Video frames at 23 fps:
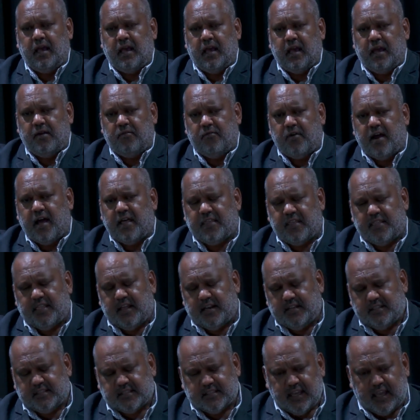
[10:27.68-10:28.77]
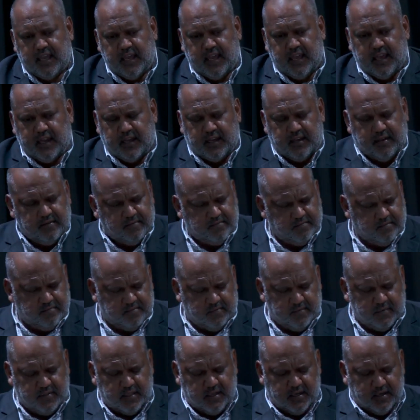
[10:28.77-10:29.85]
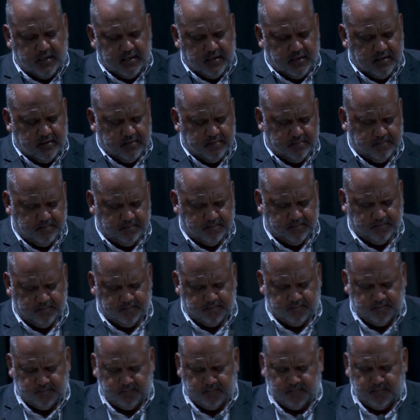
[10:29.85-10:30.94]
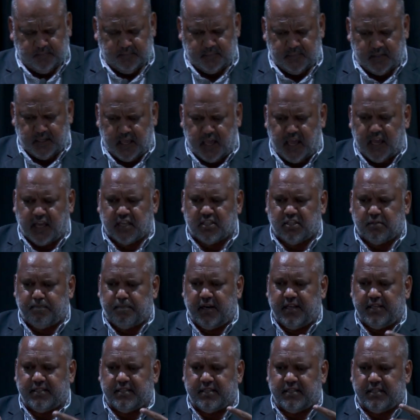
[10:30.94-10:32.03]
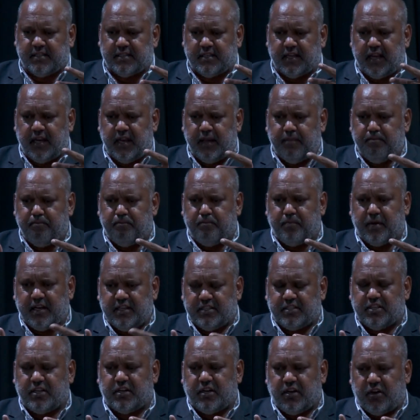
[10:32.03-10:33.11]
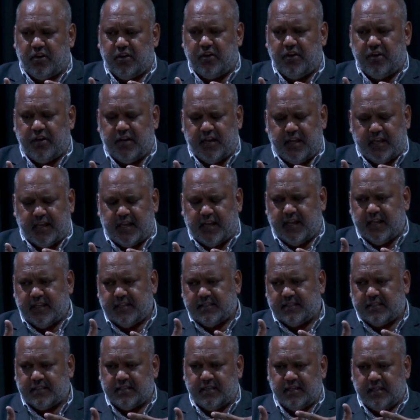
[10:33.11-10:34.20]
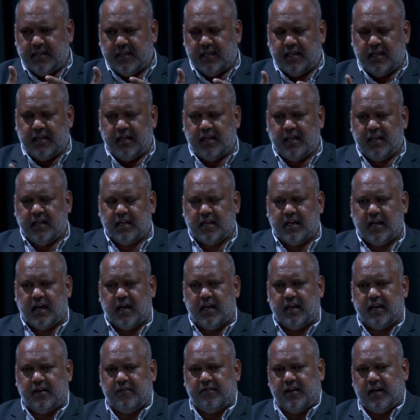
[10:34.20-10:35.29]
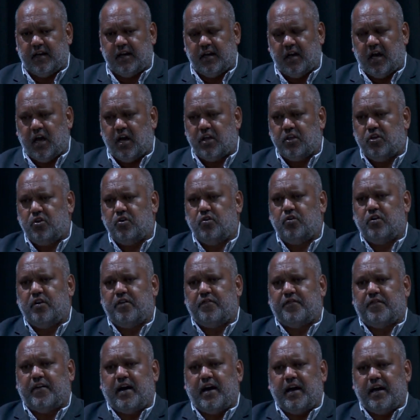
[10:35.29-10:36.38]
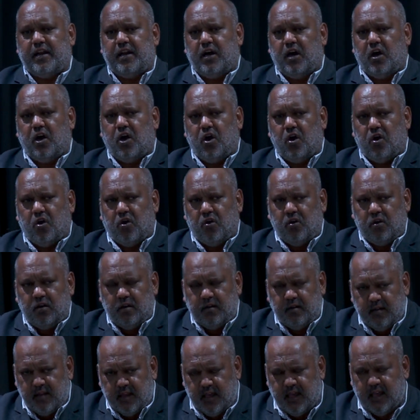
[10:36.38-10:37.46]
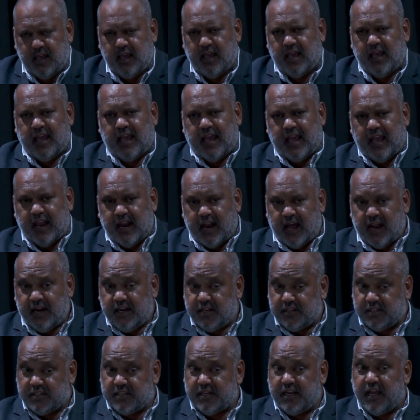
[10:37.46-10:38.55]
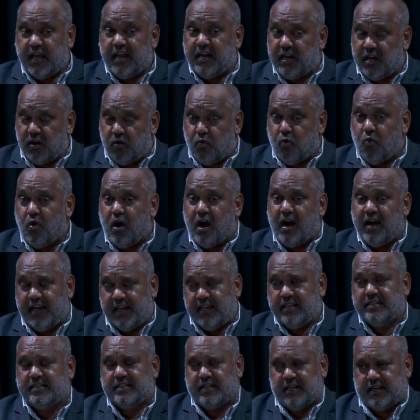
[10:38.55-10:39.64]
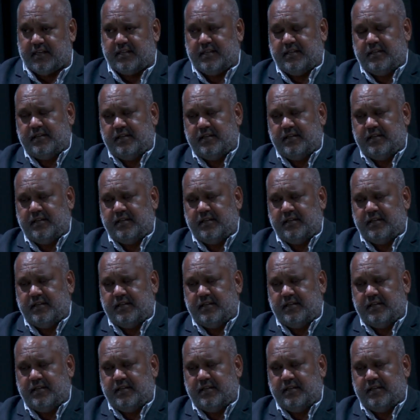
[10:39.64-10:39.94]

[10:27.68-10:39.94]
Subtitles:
And rather than seeing the explicit and implicit learning as kind of a unified whole, and understanding why is it